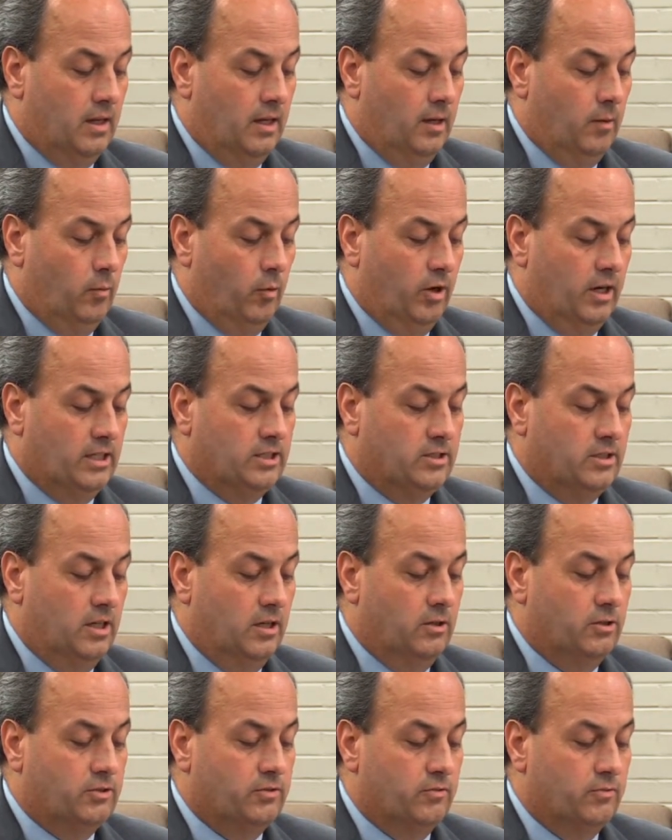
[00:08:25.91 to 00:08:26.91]
And whereas
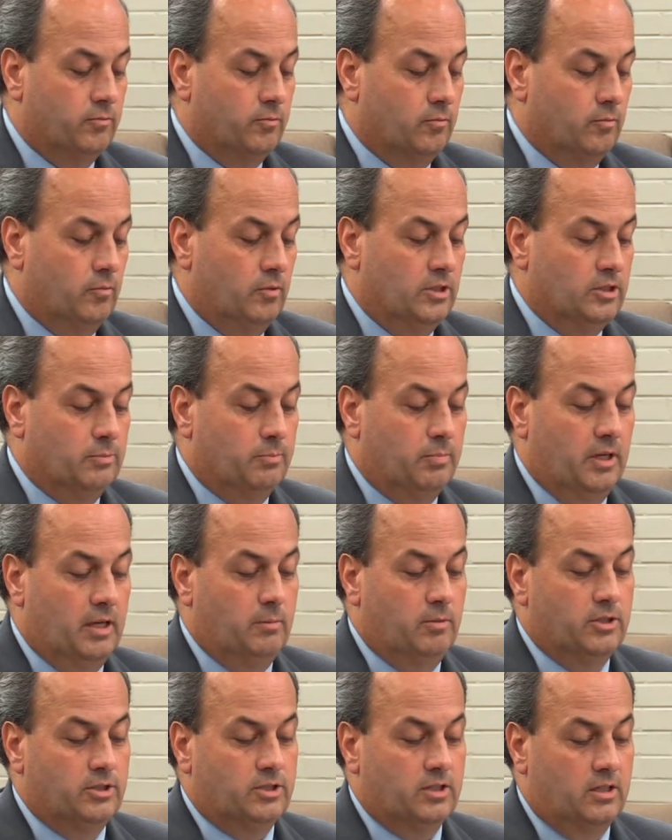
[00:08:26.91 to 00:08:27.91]
notice was
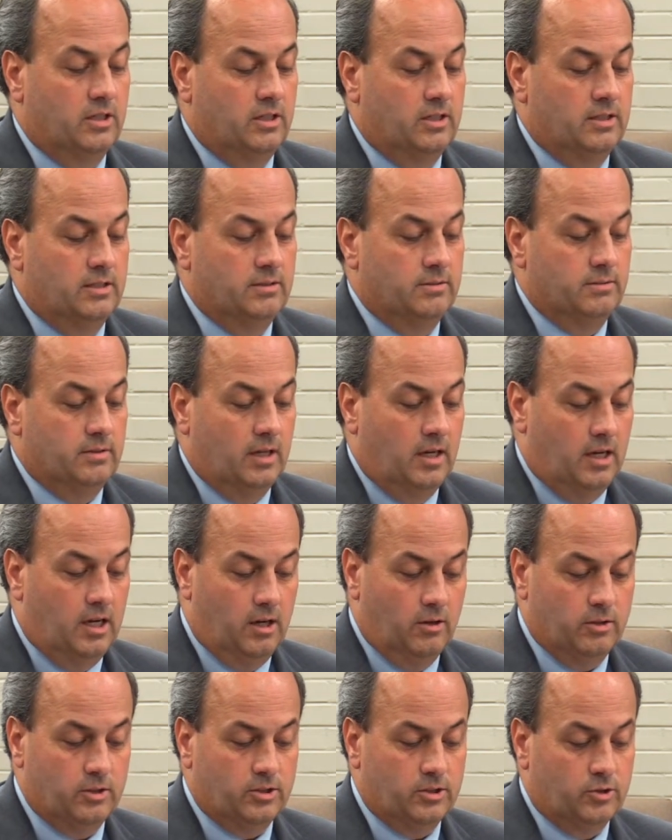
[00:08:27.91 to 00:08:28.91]
published on
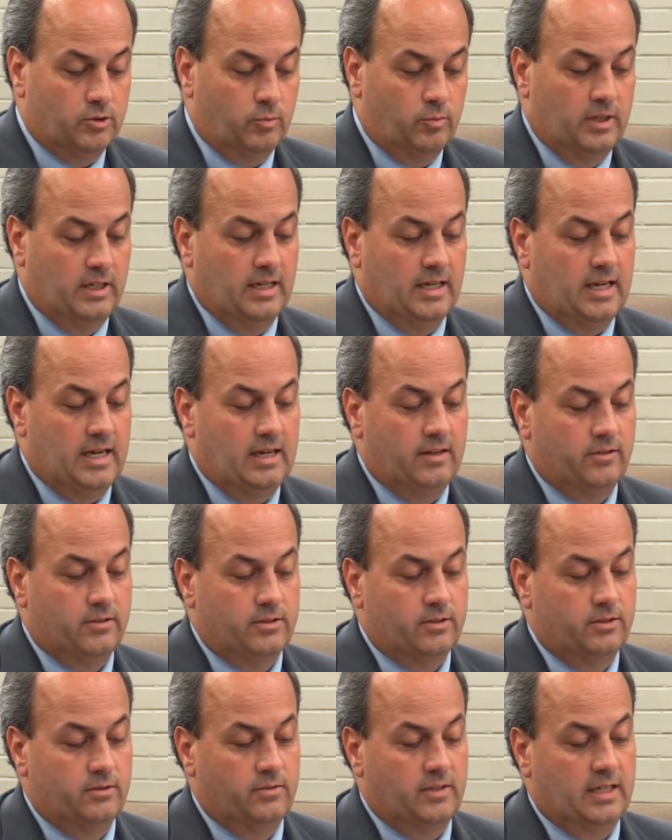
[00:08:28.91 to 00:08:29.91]
August 29th,
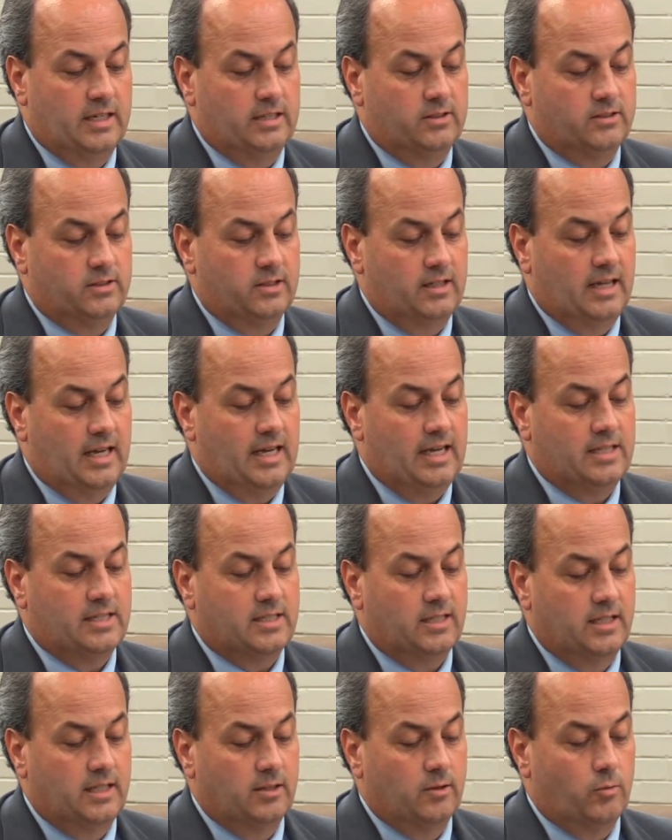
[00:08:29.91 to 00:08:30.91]

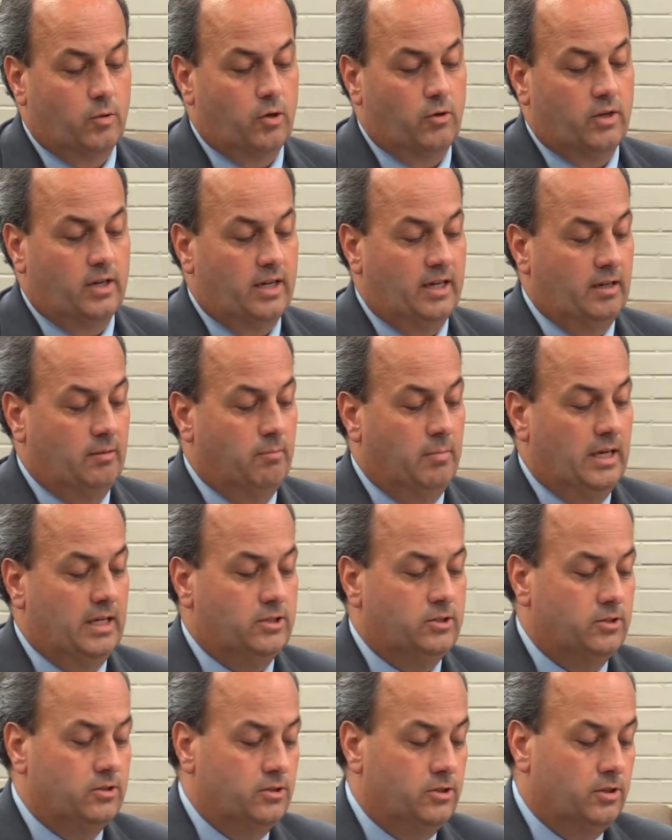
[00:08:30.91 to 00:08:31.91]
2018 in the Walker County
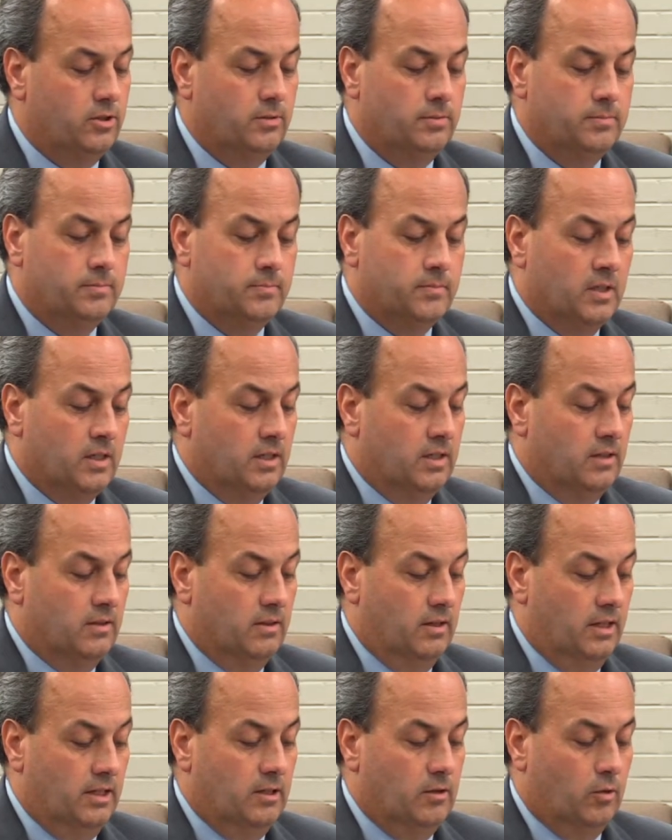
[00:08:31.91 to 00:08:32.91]
Messenger,
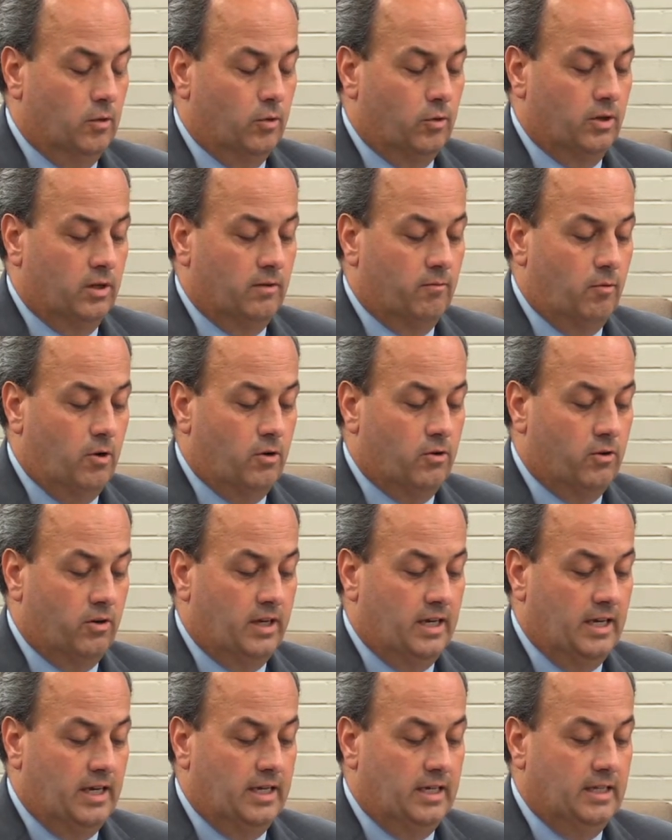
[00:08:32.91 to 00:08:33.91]
the legal organ of Walker
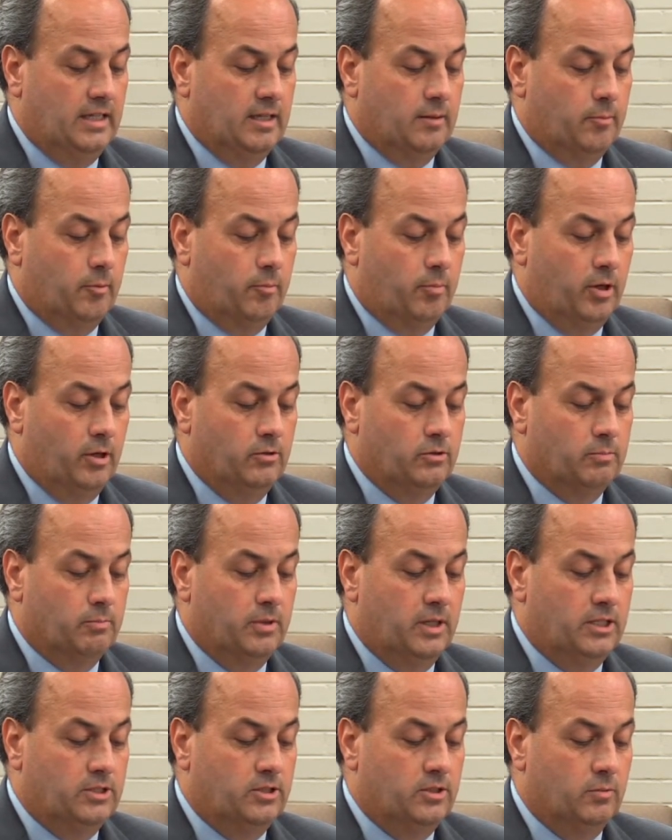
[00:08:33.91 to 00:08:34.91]
County, the proposed
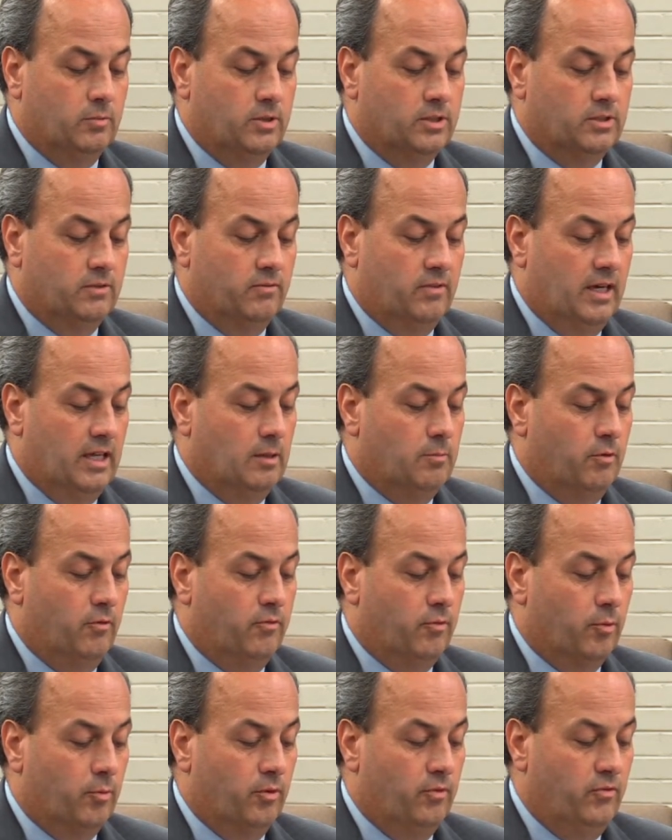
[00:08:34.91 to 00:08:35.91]
budget was available
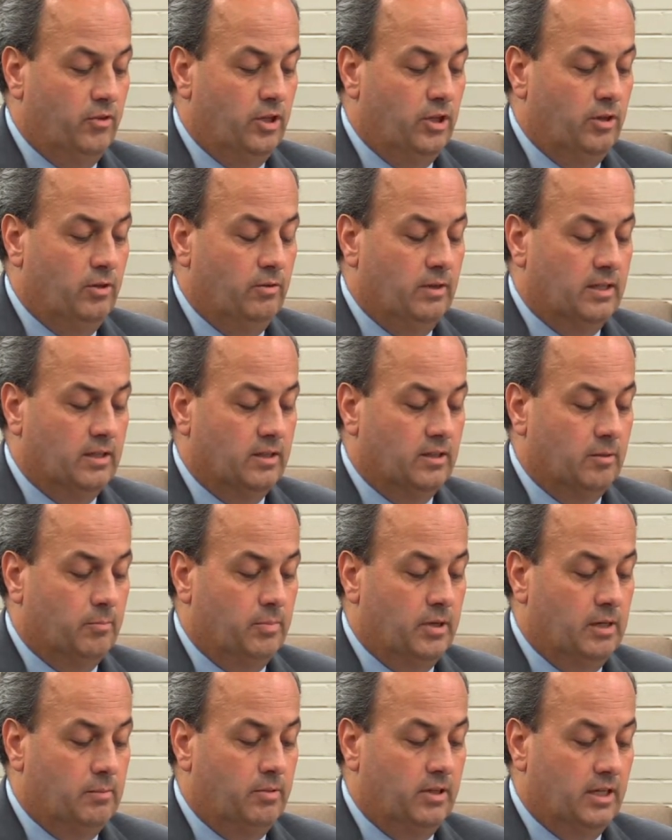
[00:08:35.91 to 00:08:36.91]
for review and the
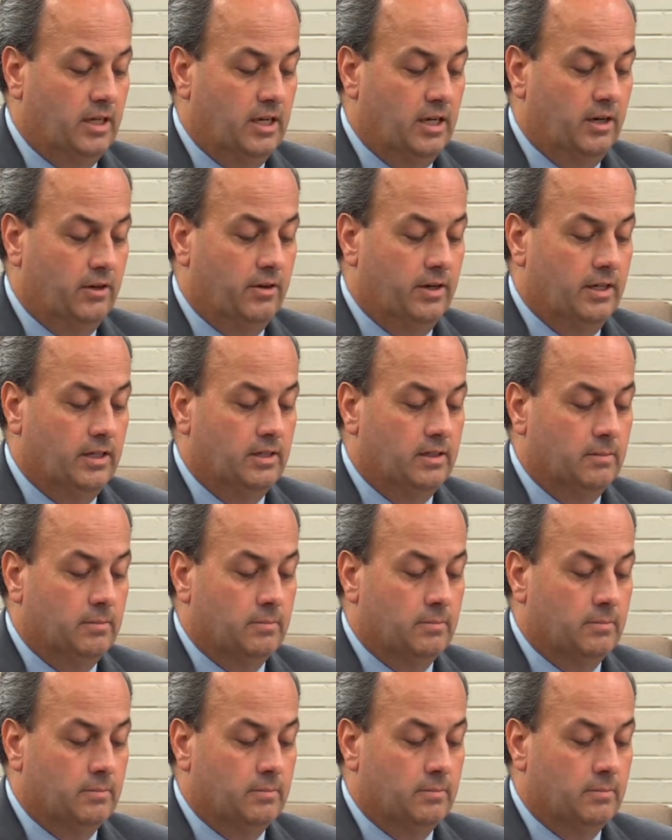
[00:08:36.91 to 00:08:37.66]
public hearing